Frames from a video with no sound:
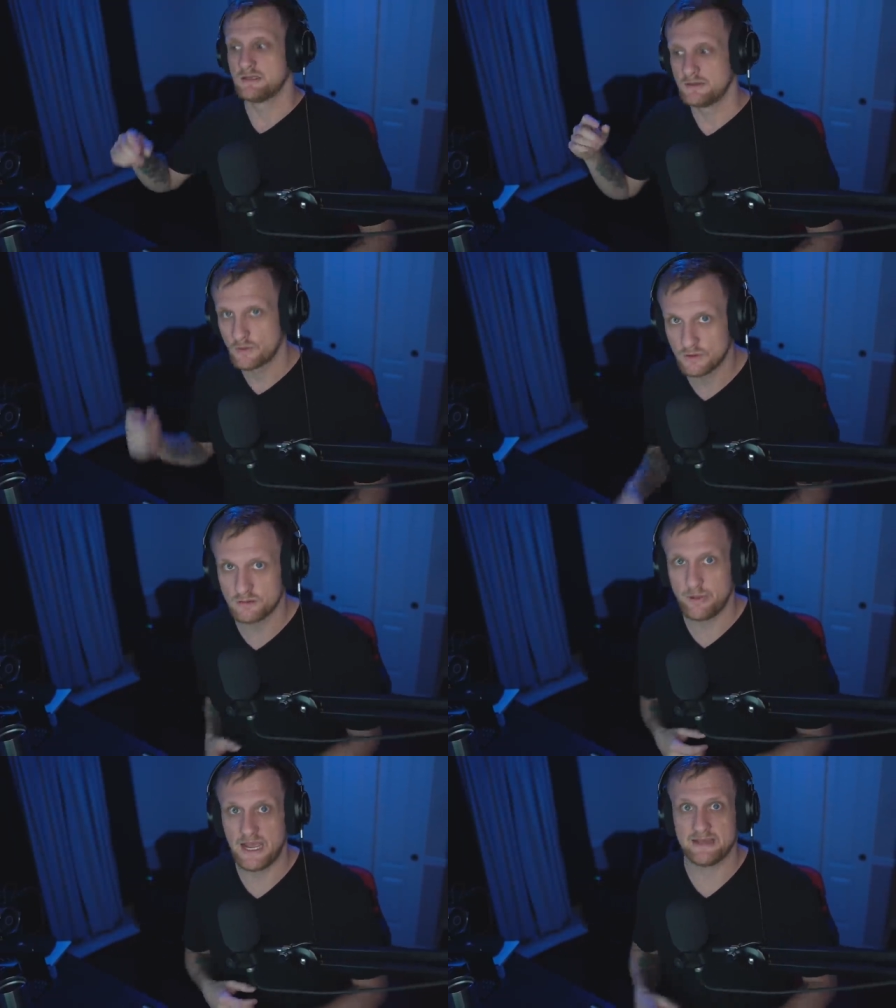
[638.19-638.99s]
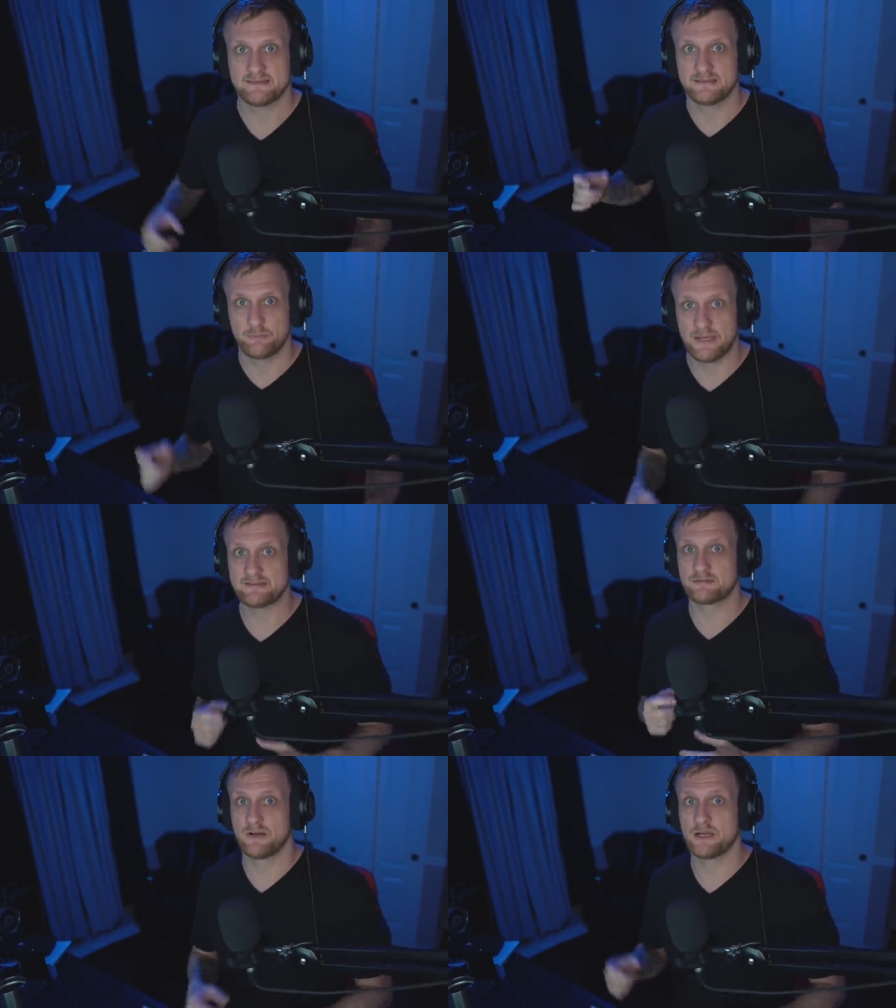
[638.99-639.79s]
NordPass is
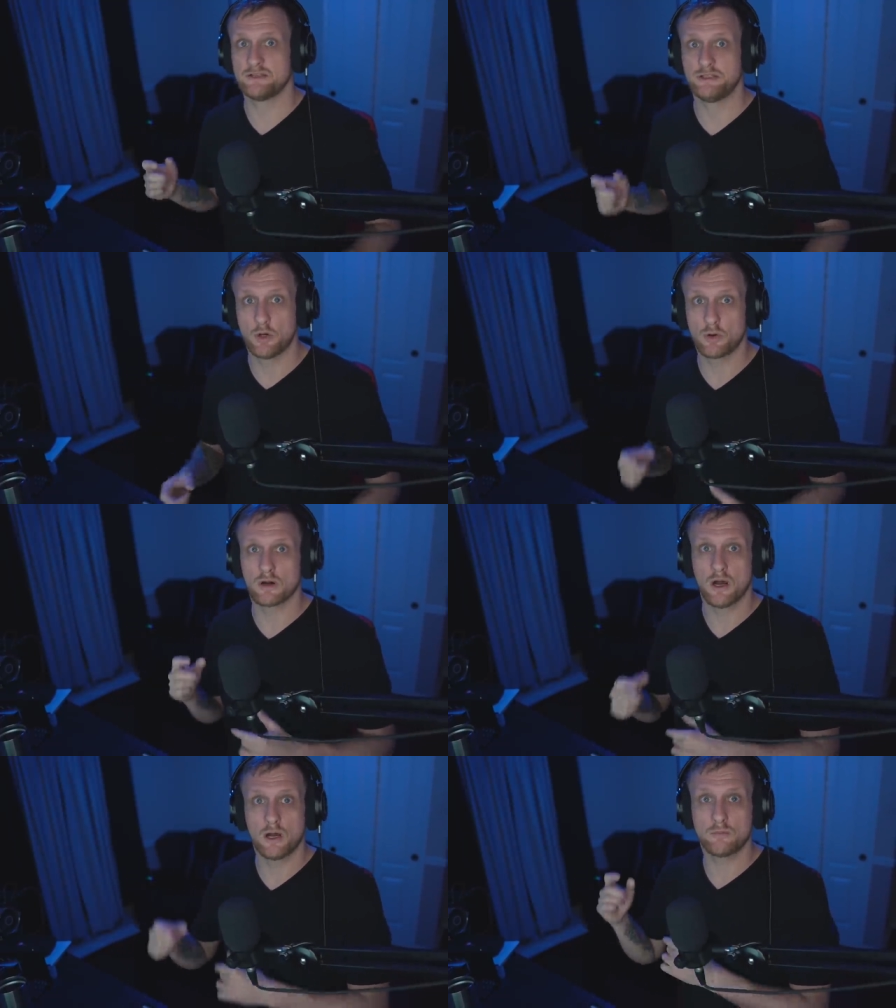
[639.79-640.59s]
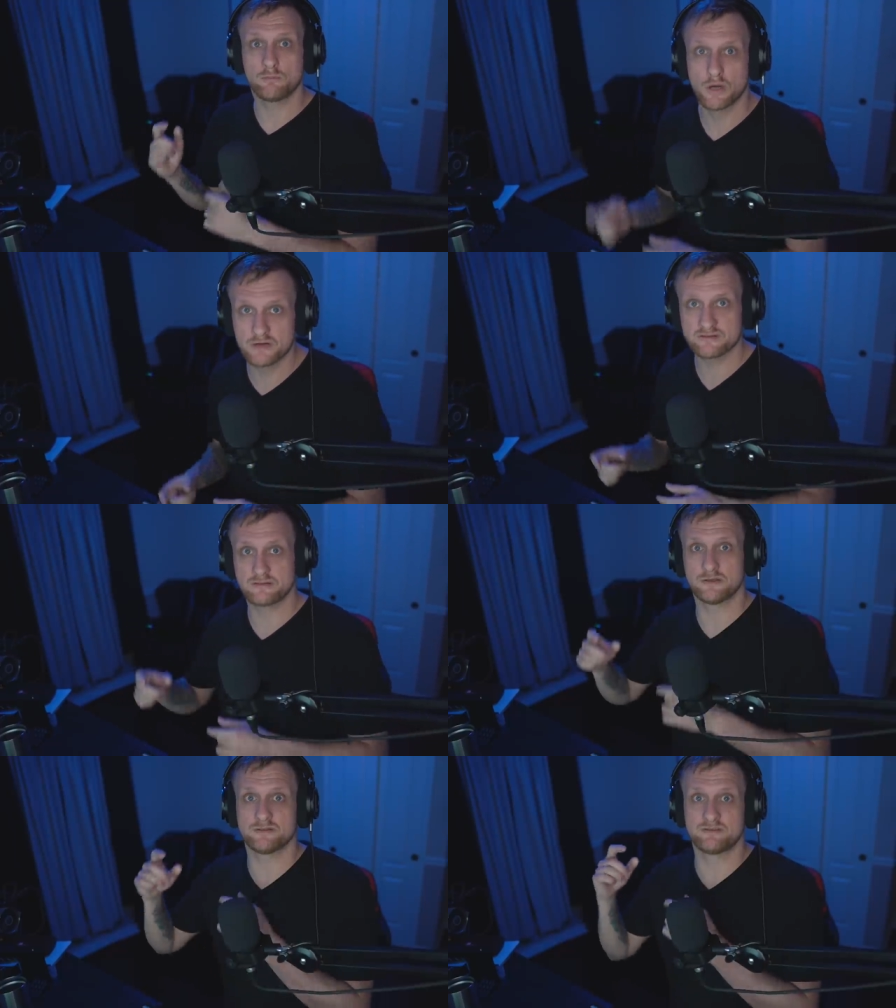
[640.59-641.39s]
based around your own
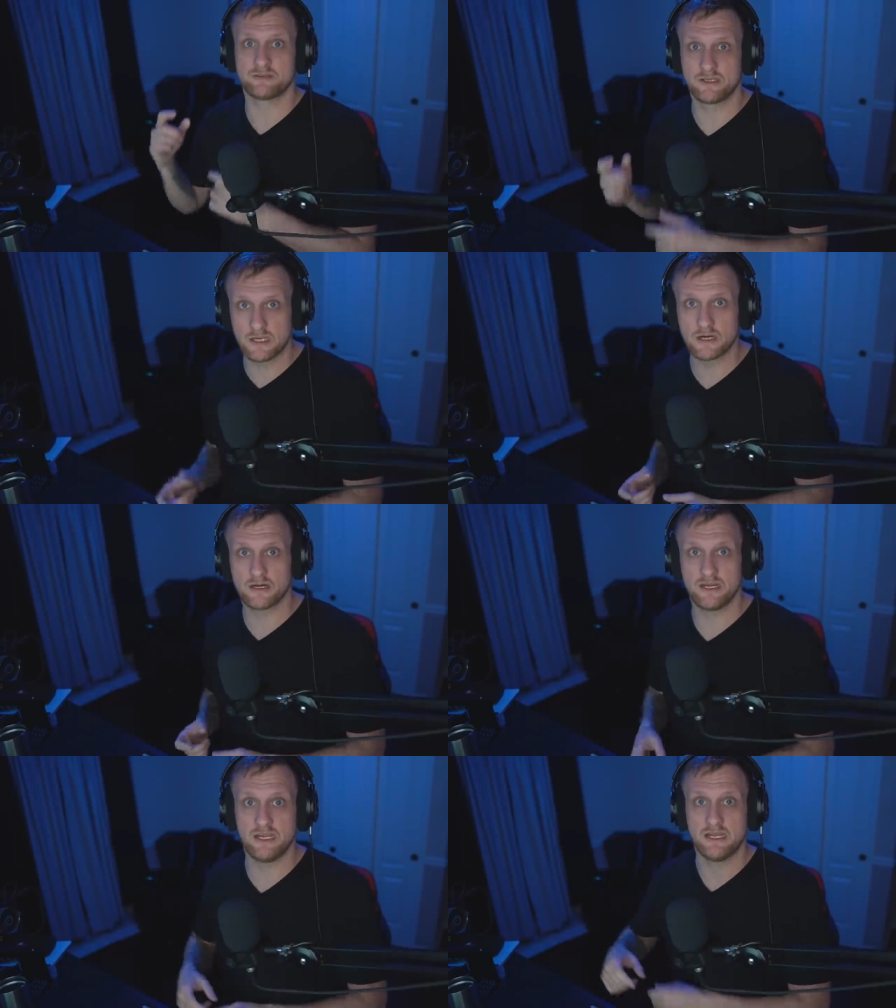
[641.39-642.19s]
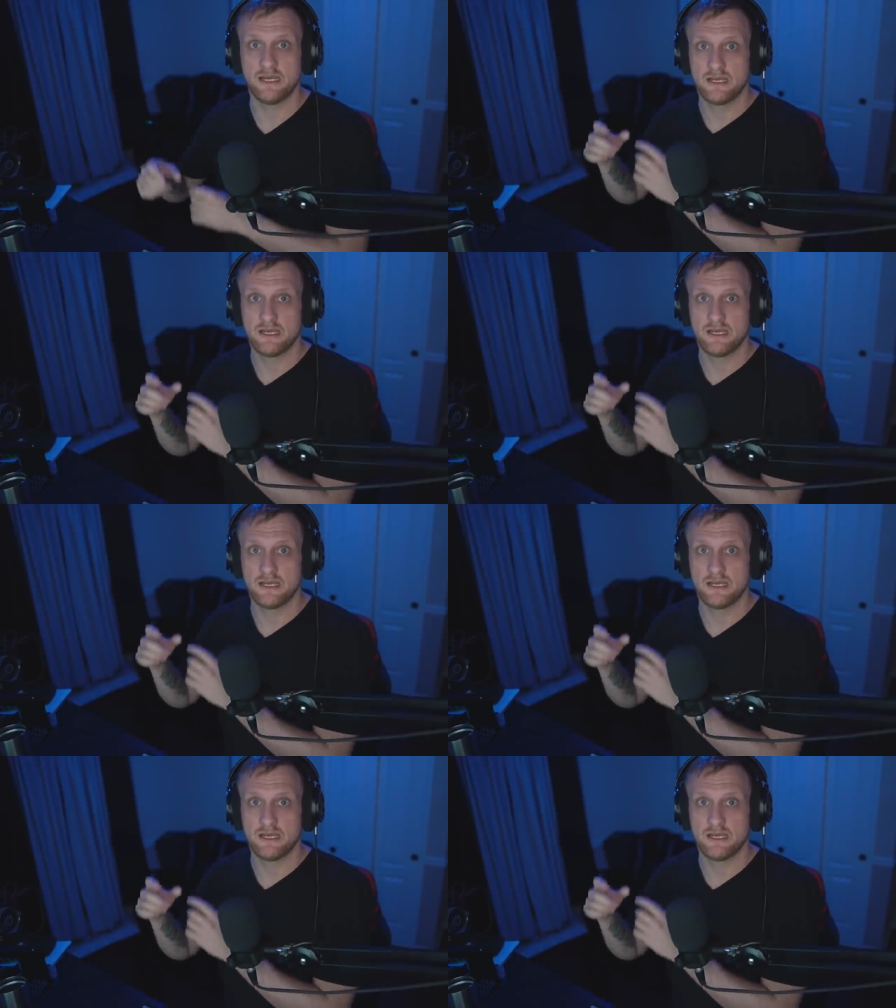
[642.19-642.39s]
personal security